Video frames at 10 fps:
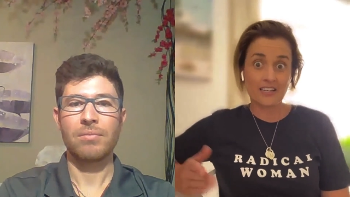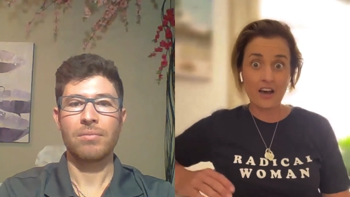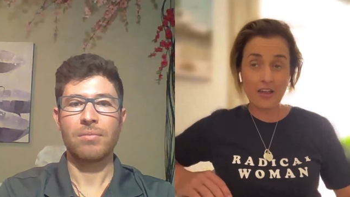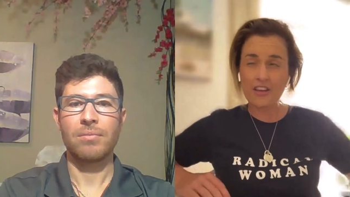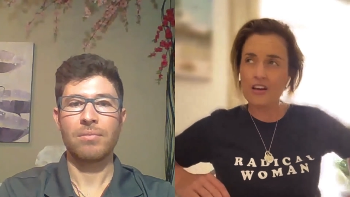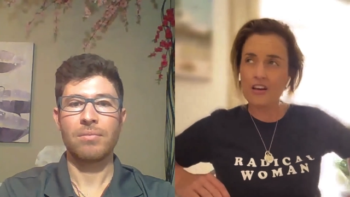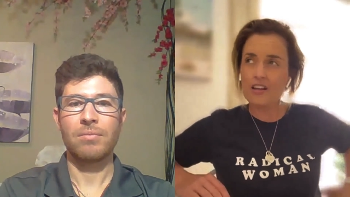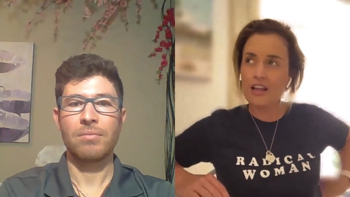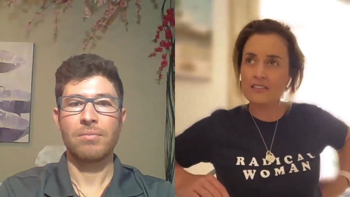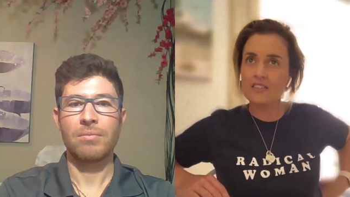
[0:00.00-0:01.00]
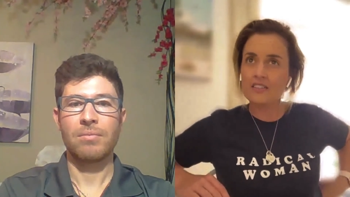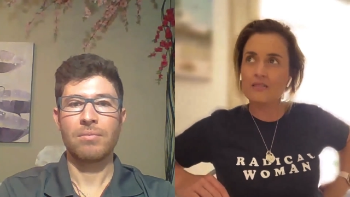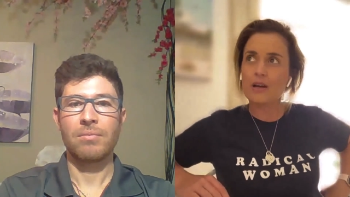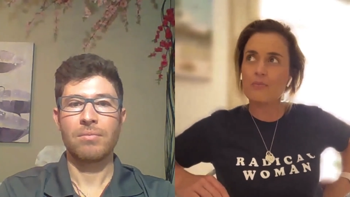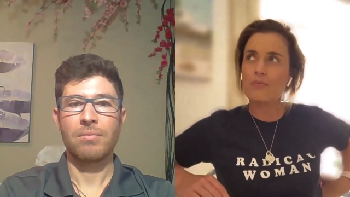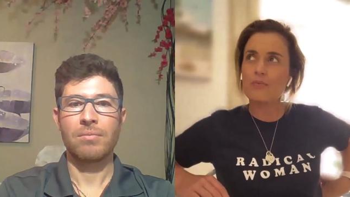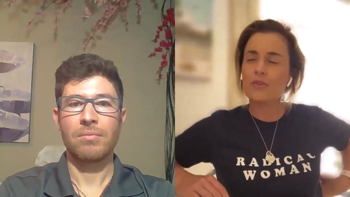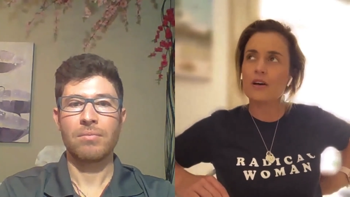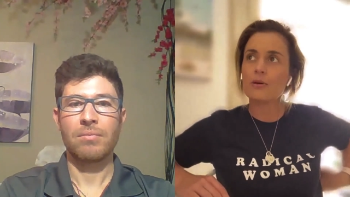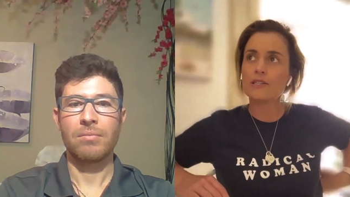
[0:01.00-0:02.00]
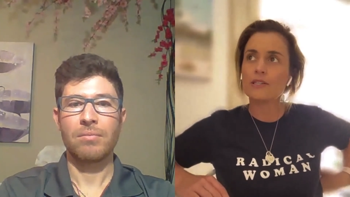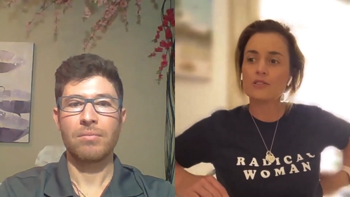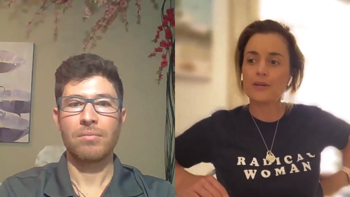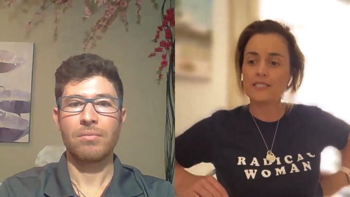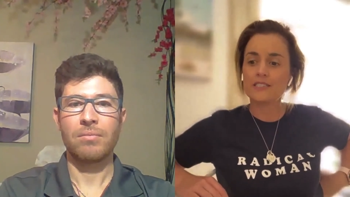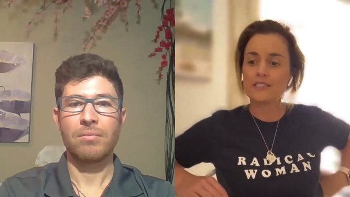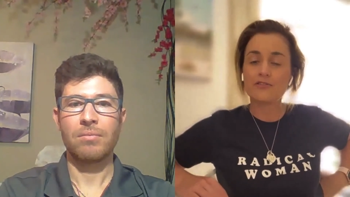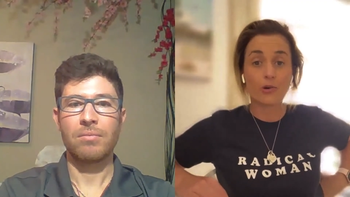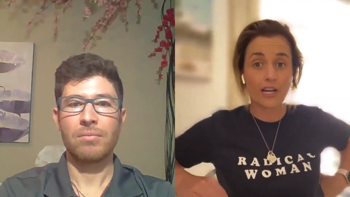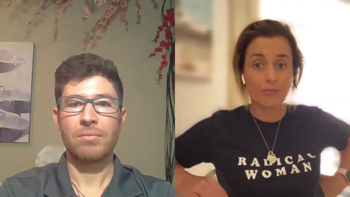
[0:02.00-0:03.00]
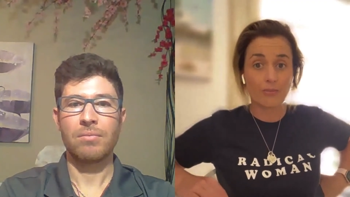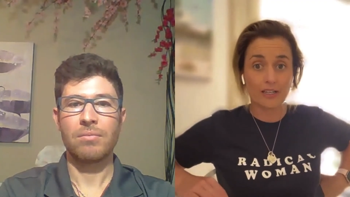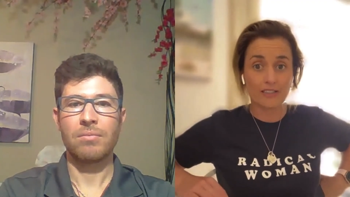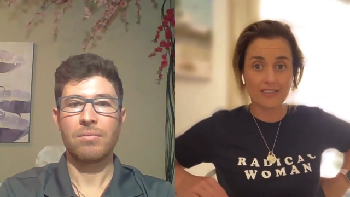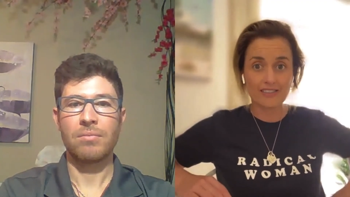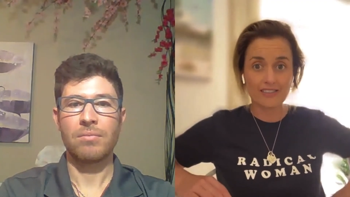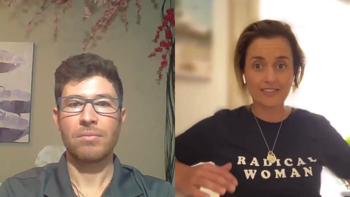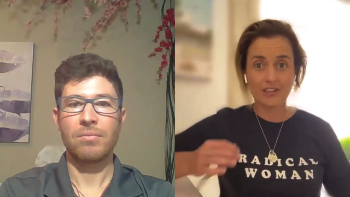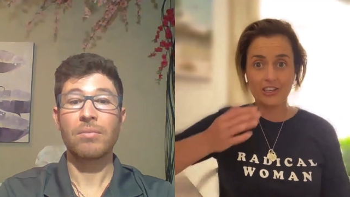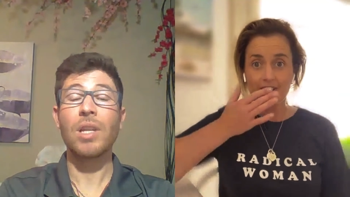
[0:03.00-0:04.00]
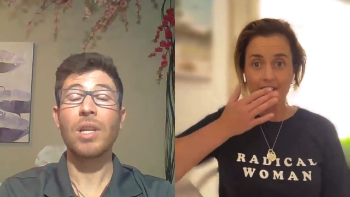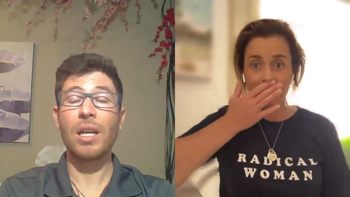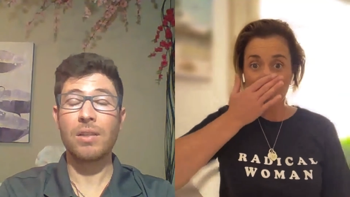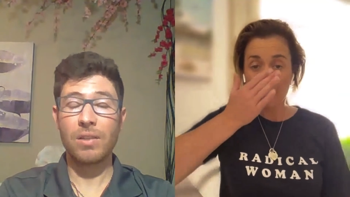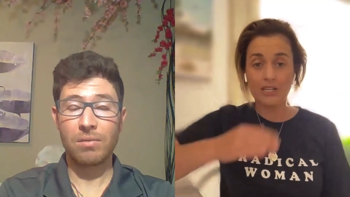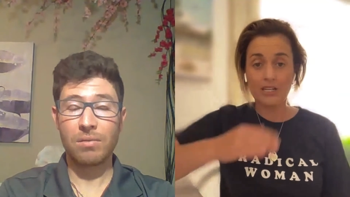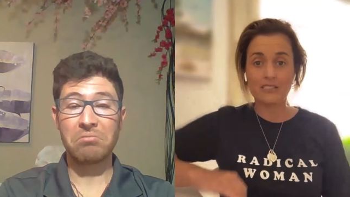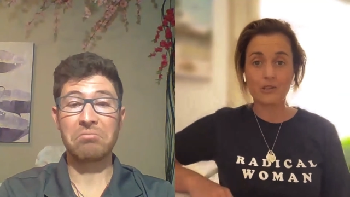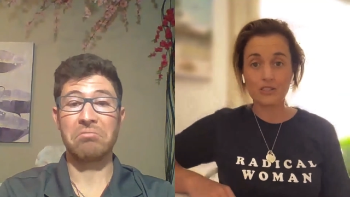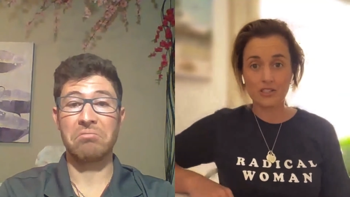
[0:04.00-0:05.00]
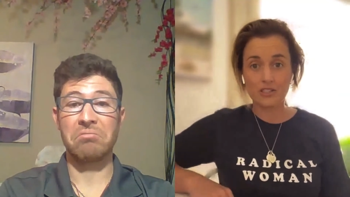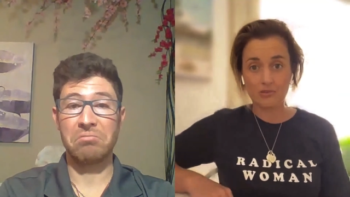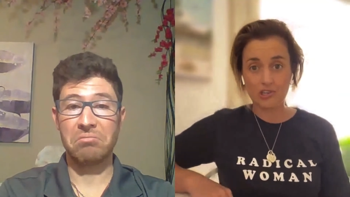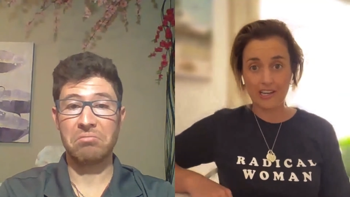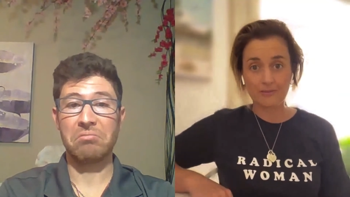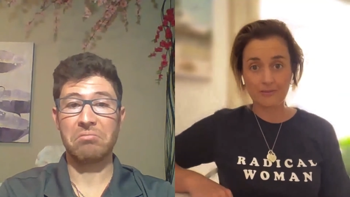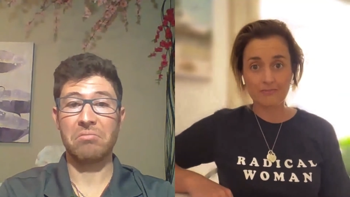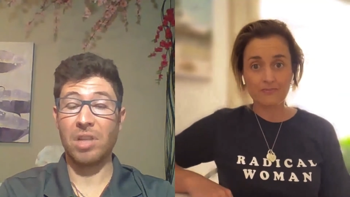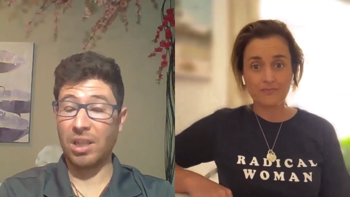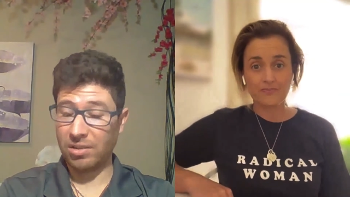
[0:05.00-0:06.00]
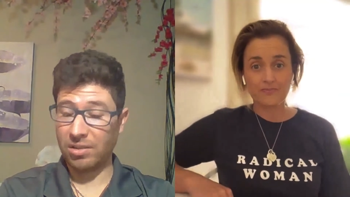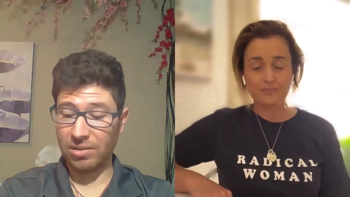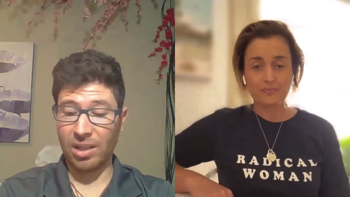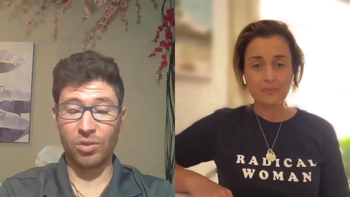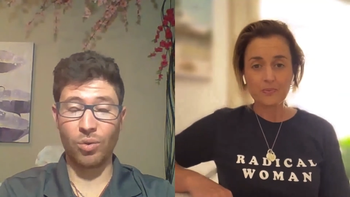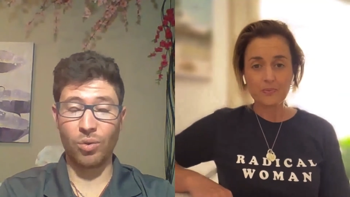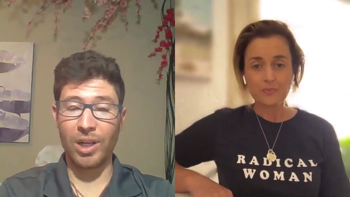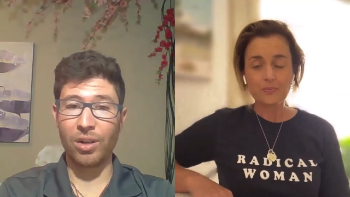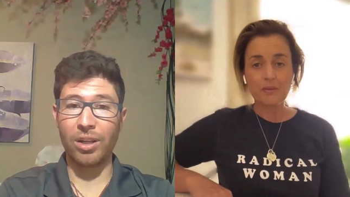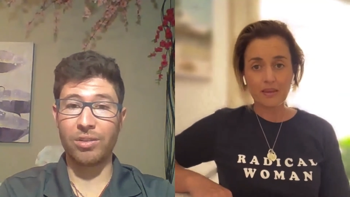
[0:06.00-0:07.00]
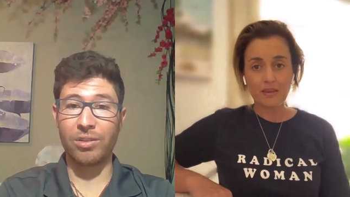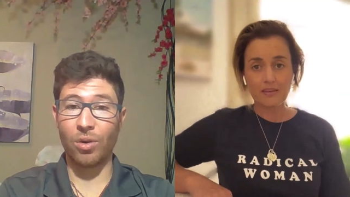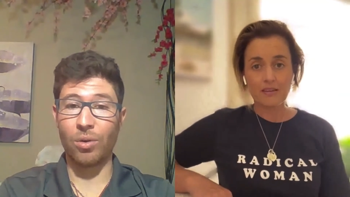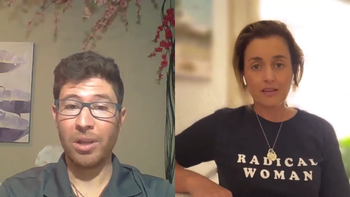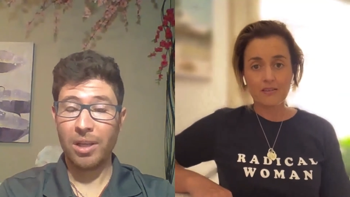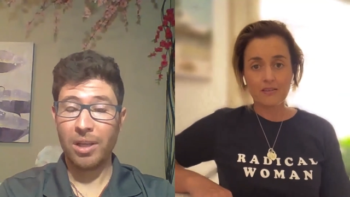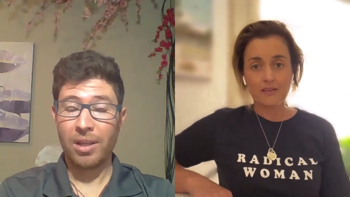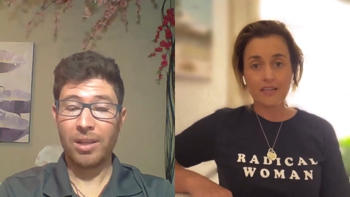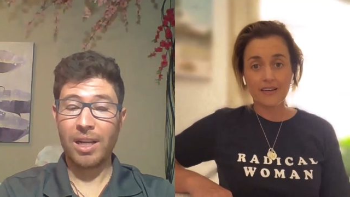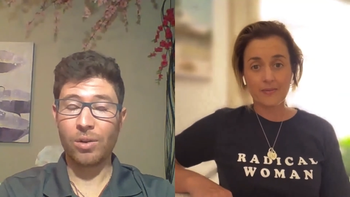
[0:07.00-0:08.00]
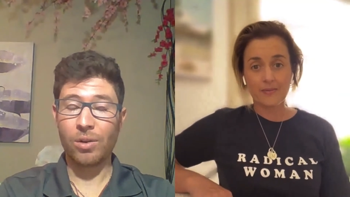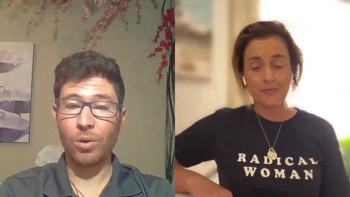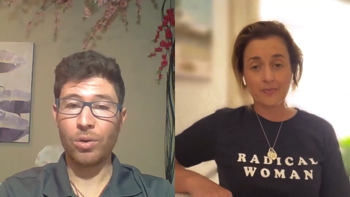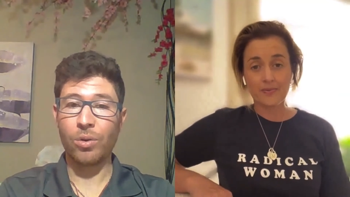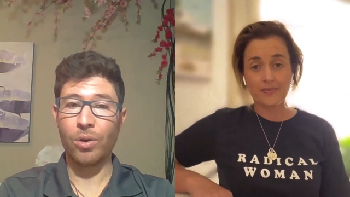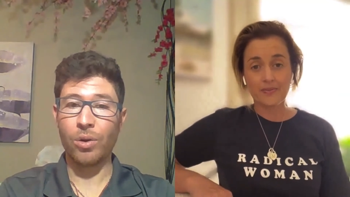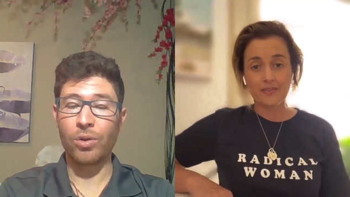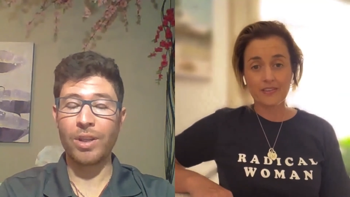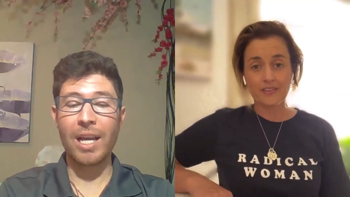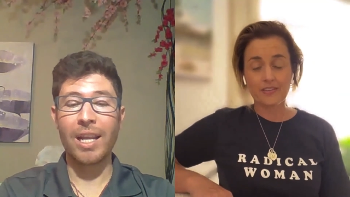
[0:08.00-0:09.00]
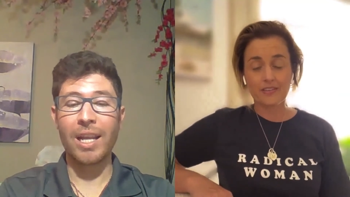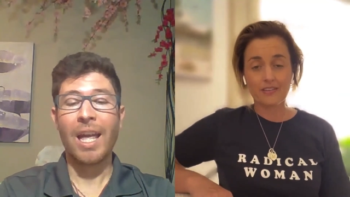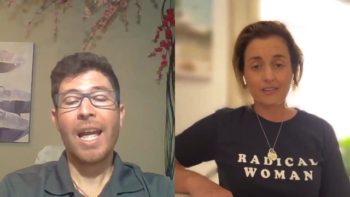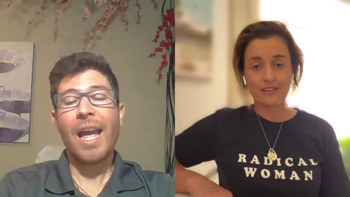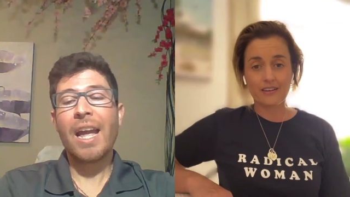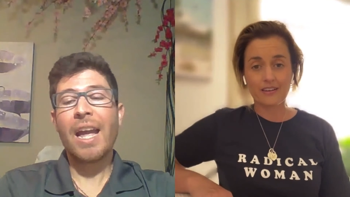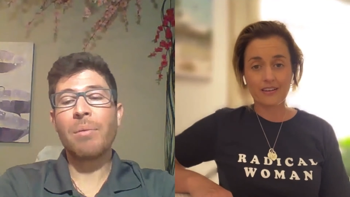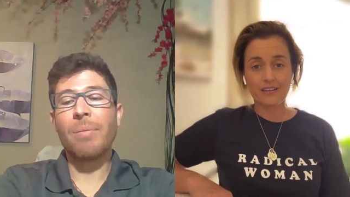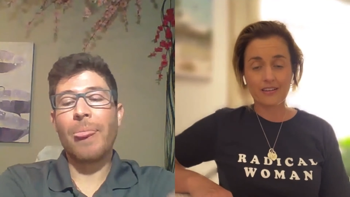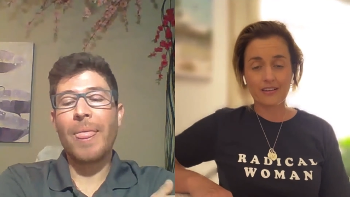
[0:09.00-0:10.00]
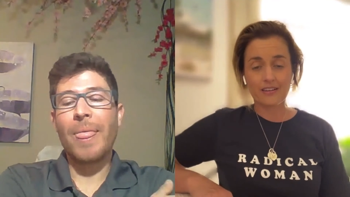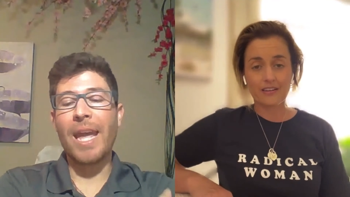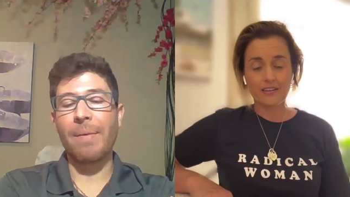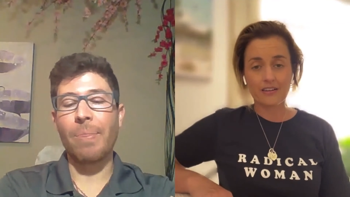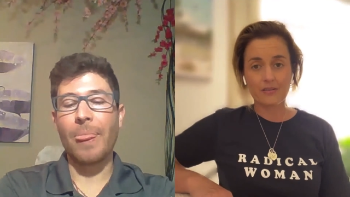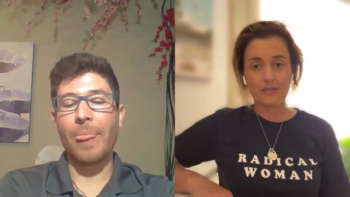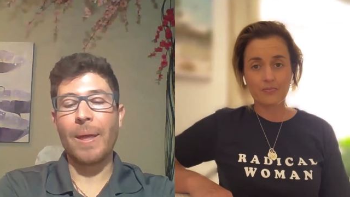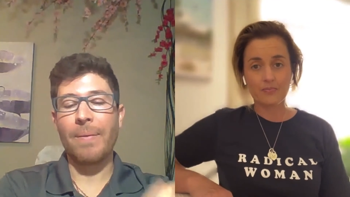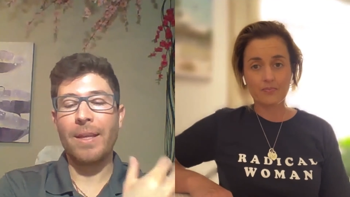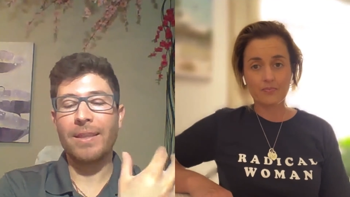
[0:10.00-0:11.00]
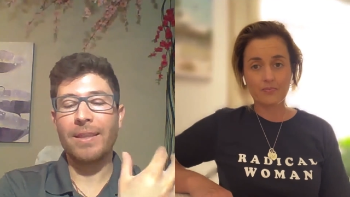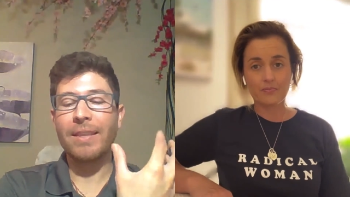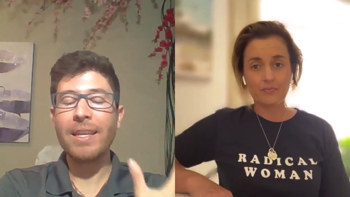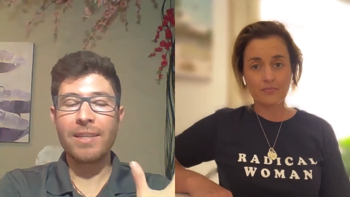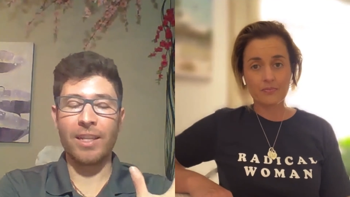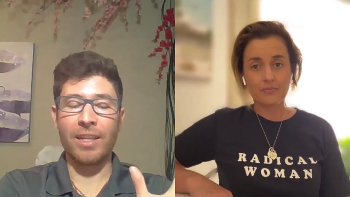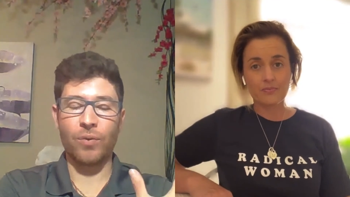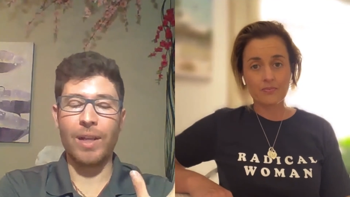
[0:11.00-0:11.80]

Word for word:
Speaker 1: now I think I, uh, last my personal best is 14 minutes. So 14 minutes non-stop jogging.
Speaker 2: That's, that's really good. So yeah, yeah kudos on that. Amy, the the dizziness